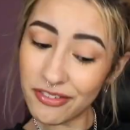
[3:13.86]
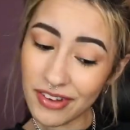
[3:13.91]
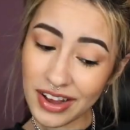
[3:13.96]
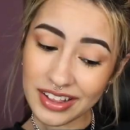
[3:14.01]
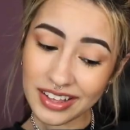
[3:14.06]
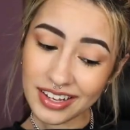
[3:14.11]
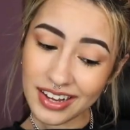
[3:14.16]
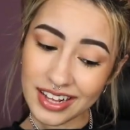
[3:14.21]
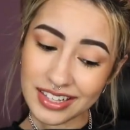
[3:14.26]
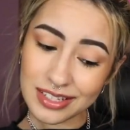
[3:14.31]

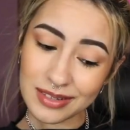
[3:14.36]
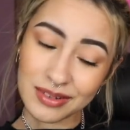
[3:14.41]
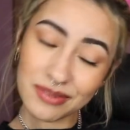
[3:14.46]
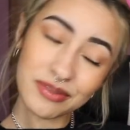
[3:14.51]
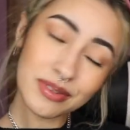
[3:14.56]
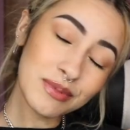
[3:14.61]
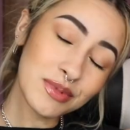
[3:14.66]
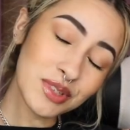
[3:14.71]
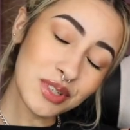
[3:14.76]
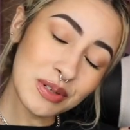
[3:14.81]
finally got something
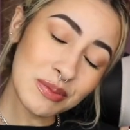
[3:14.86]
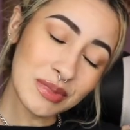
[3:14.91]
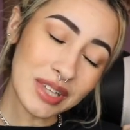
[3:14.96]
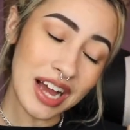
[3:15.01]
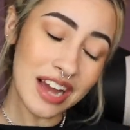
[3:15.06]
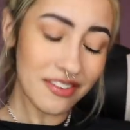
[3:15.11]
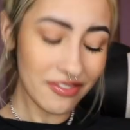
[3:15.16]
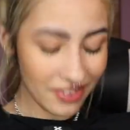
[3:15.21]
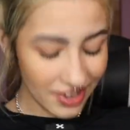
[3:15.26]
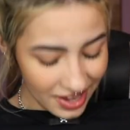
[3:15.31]
from Doom
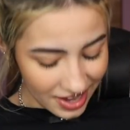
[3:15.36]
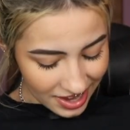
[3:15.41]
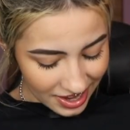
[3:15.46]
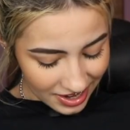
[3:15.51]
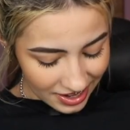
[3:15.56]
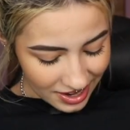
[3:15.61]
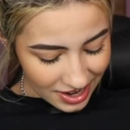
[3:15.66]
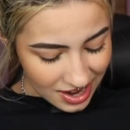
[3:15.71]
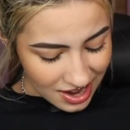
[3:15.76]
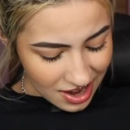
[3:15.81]
Life
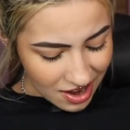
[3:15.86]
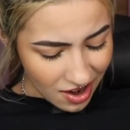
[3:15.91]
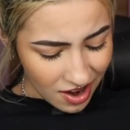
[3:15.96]
and